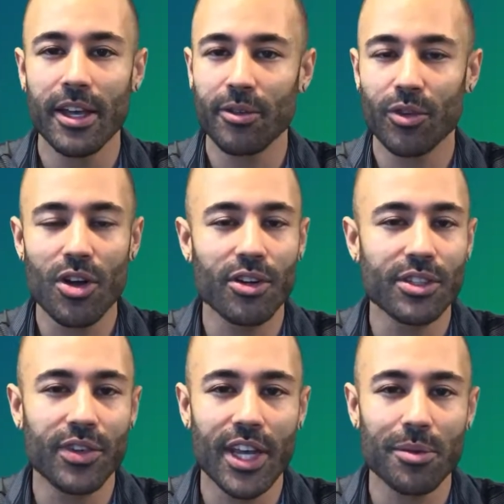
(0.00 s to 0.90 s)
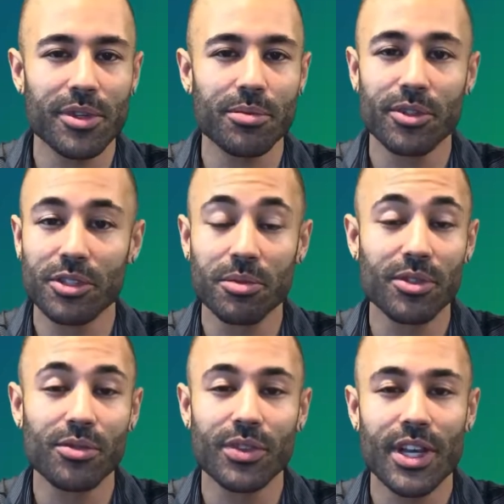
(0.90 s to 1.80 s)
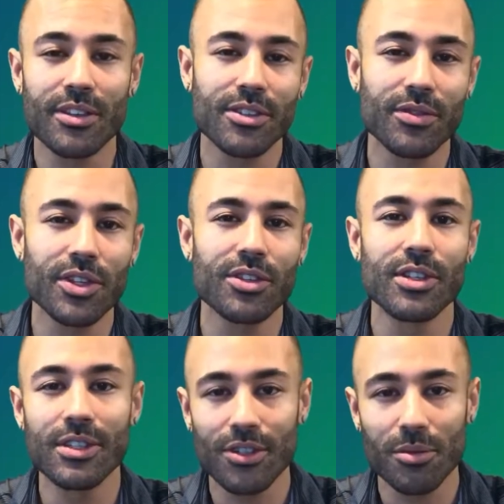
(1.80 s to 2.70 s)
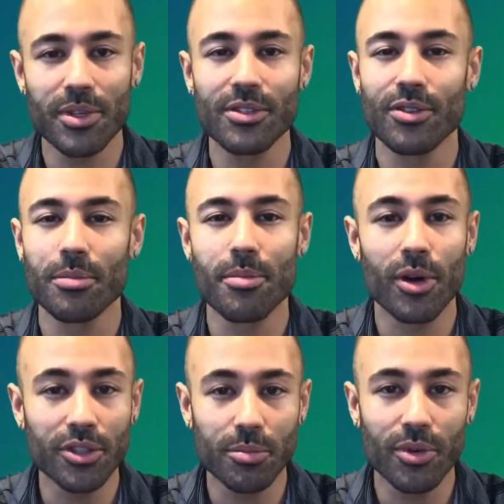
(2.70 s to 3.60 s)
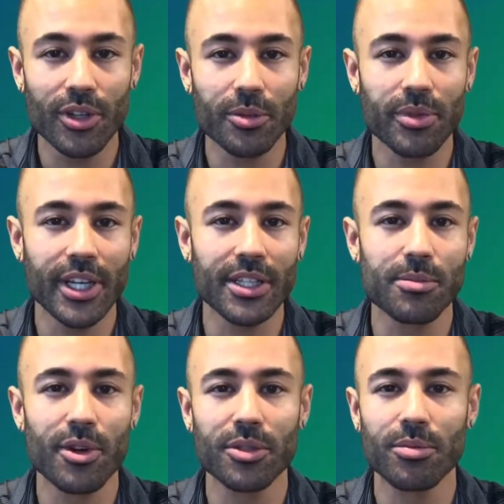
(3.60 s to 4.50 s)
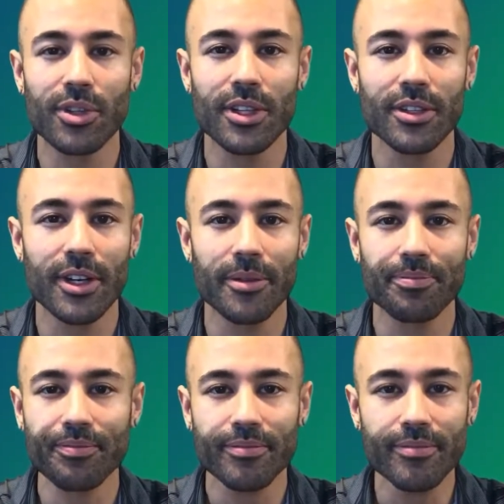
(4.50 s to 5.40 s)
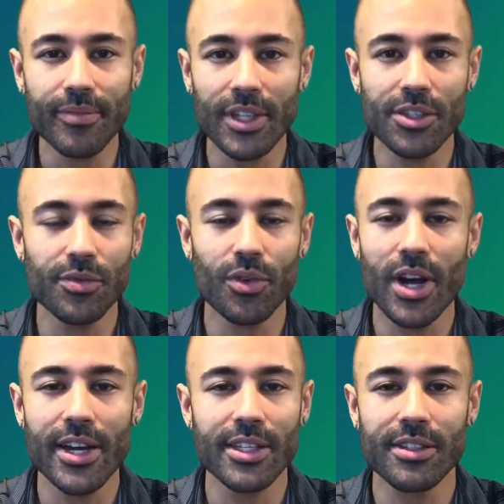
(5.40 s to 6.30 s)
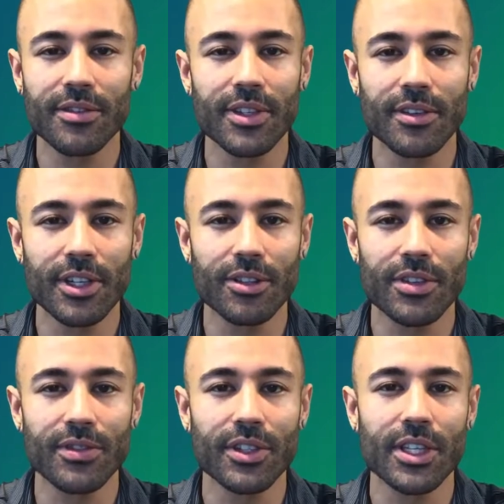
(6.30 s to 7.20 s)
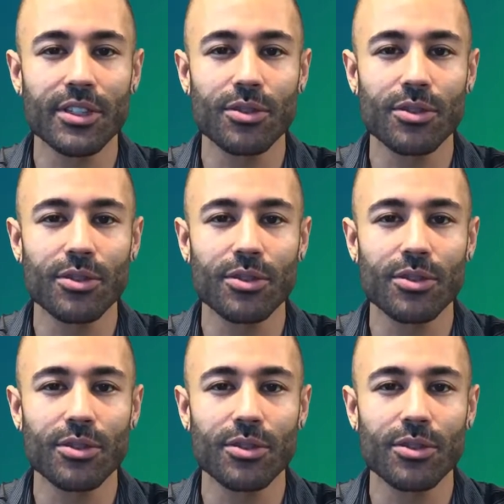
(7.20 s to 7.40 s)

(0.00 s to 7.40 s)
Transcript: regardless of cannabis, which has been used for thousands of years, these terpenes are in multiple other plants, multiple other just varieties of different things.